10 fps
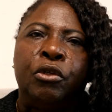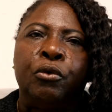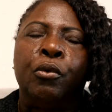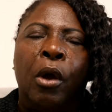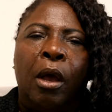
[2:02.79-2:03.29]

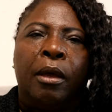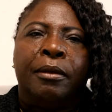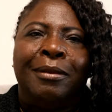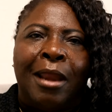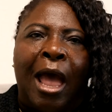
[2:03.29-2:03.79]
to
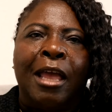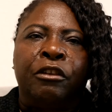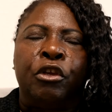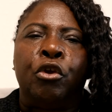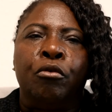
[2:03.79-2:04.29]
not
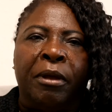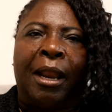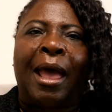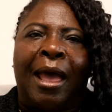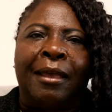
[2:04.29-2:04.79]

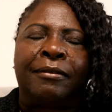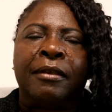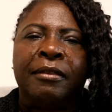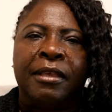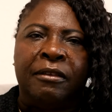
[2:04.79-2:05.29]
dehumanize
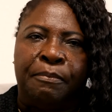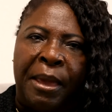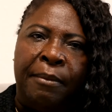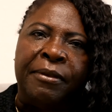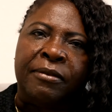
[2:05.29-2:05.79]
these
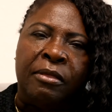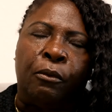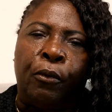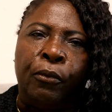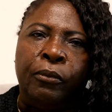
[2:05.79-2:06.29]
babies in the
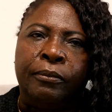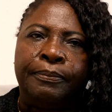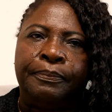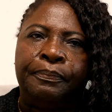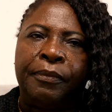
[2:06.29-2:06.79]
womb.
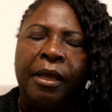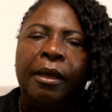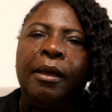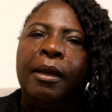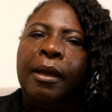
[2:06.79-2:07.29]

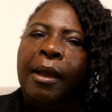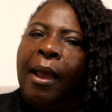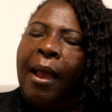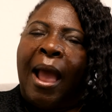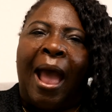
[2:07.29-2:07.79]

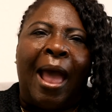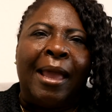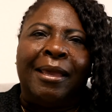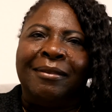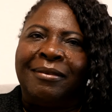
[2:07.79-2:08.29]

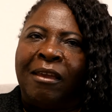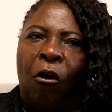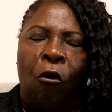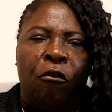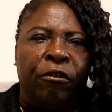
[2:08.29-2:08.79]
I can say
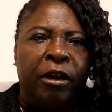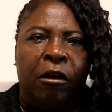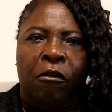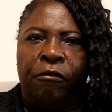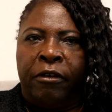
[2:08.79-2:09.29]
over and
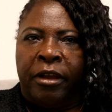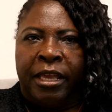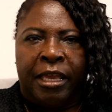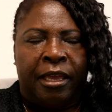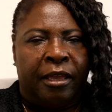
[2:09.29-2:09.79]
over
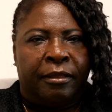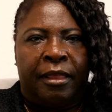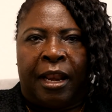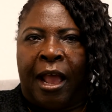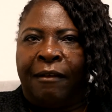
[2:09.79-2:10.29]
again
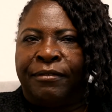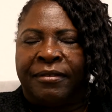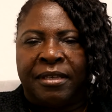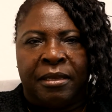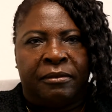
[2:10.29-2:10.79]
that I've
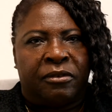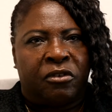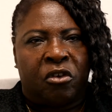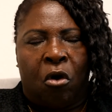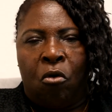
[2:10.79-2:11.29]
seen
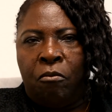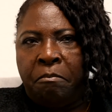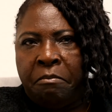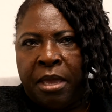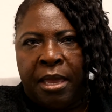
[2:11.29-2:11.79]
so
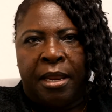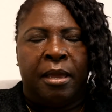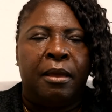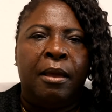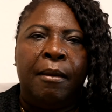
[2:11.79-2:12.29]

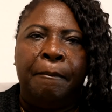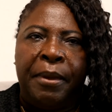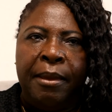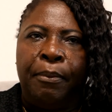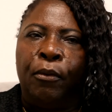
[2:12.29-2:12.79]
many
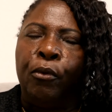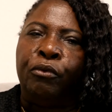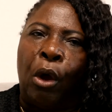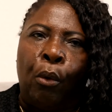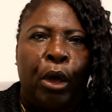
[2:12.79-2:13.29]
people who
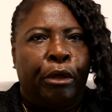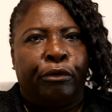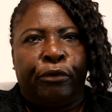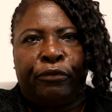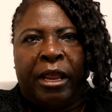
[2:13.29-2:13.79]
don't
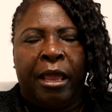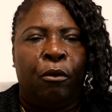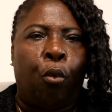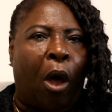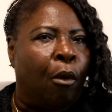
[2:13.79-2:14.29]

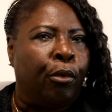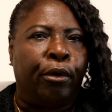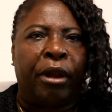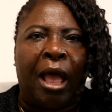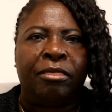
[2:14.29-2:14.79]
understand why
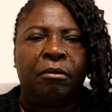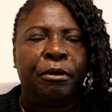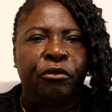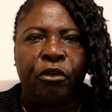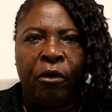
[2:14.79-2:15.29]
we're not the
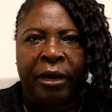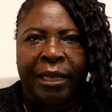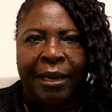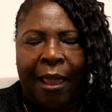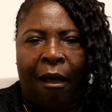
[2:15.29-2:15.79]

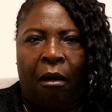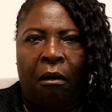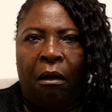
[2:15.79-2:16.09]
majority now.